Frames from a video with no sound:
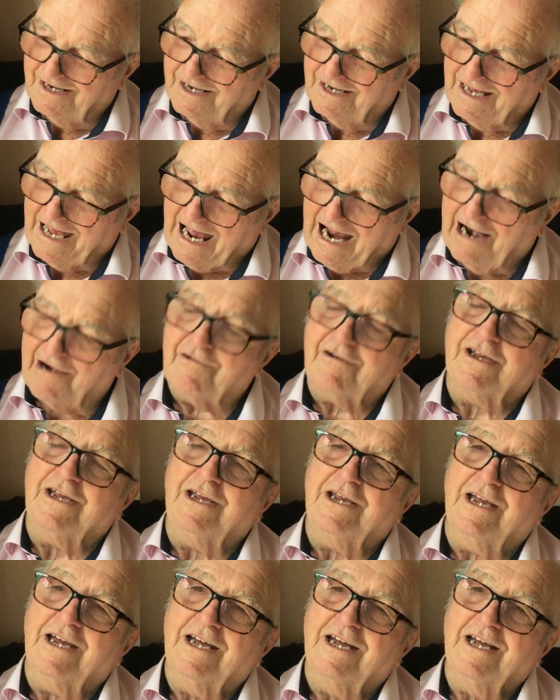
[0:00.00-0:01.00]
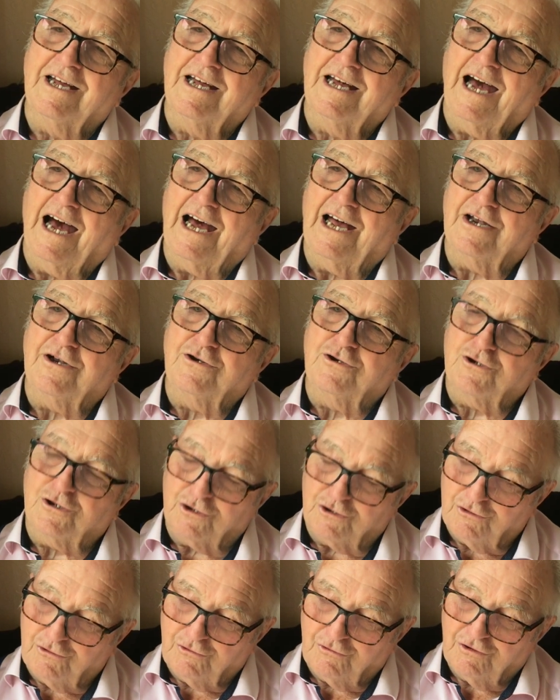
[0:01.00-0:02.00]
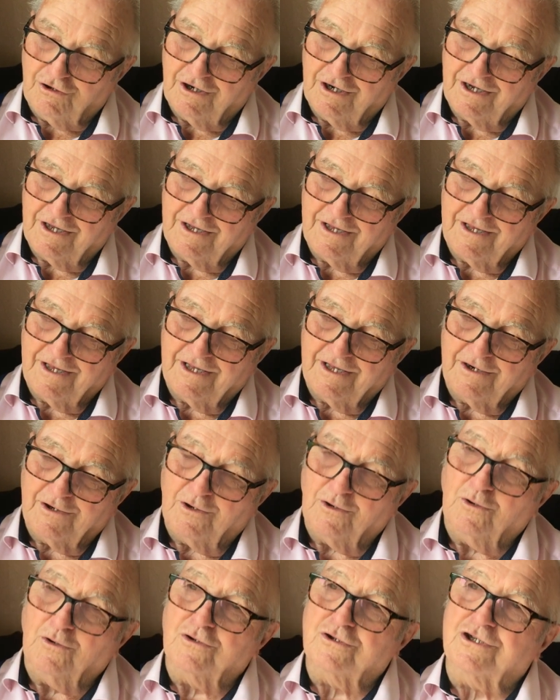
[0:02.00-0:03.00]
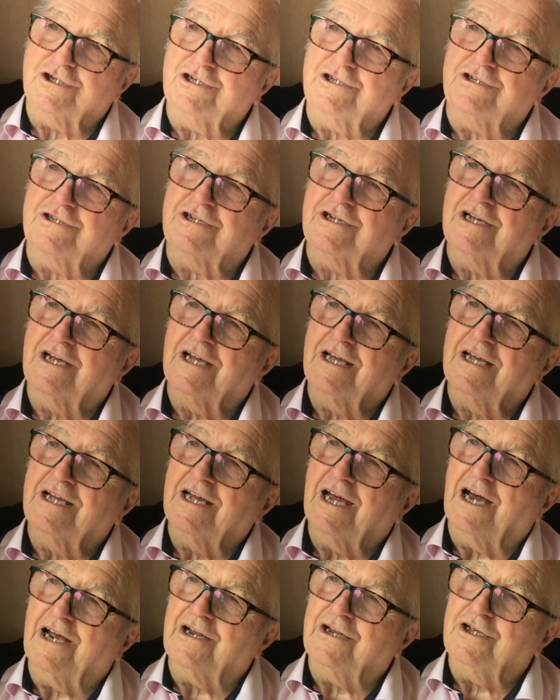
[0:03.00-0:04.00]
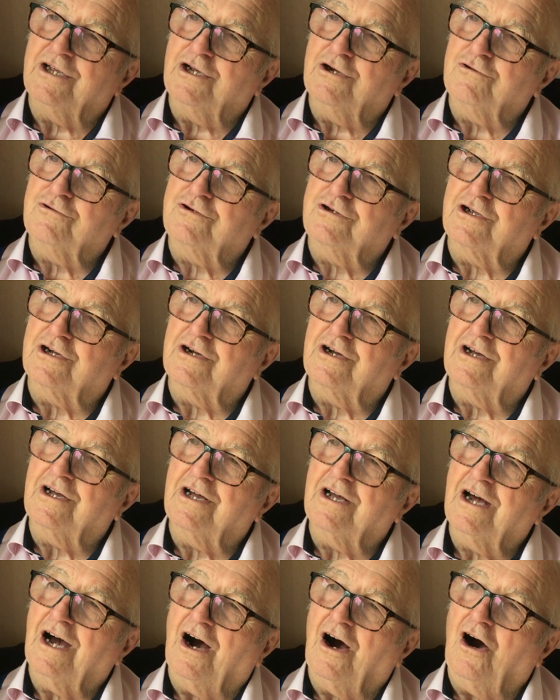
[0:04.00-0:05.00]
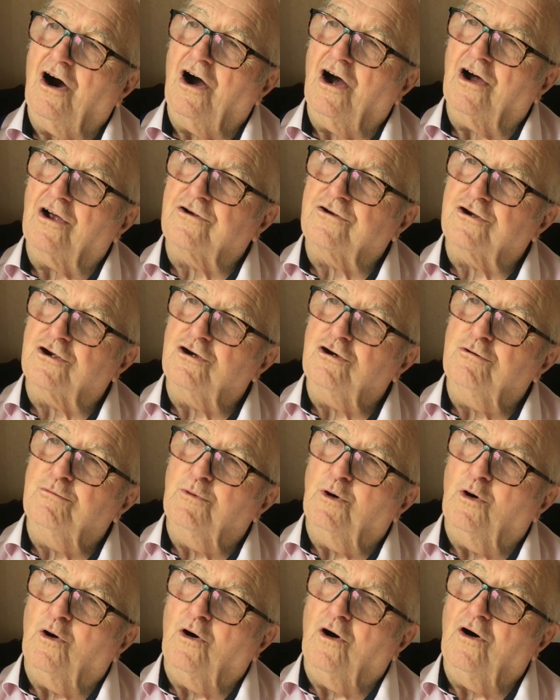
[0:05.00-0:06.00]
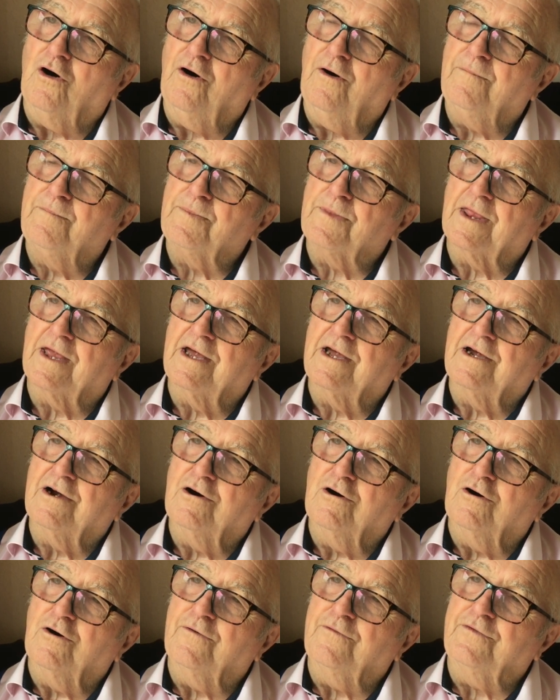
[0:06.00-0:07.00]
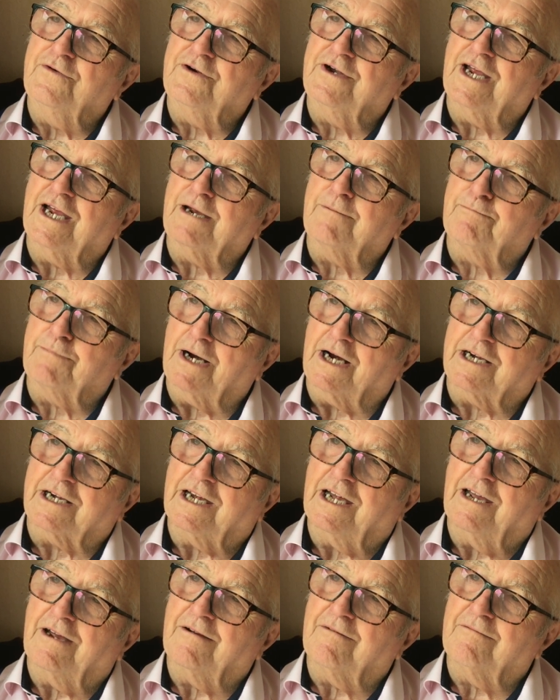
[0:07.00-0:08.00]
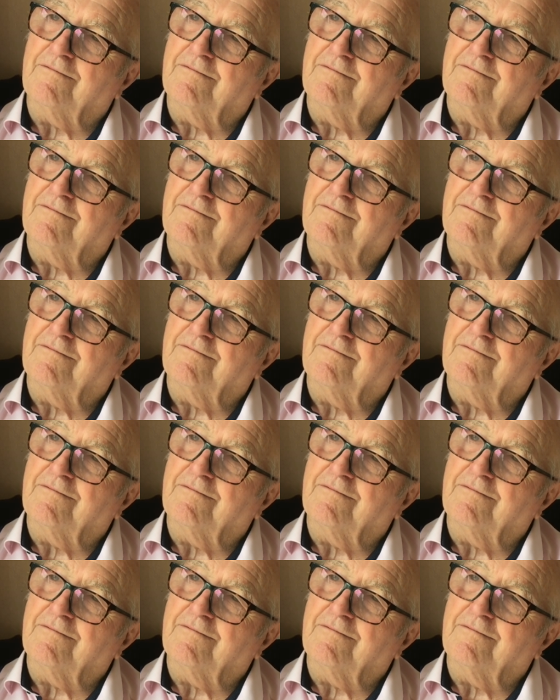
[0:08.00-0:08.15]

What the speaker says: Harry had 2 horses, and he used to hire 2 more, or for Dick Bucket.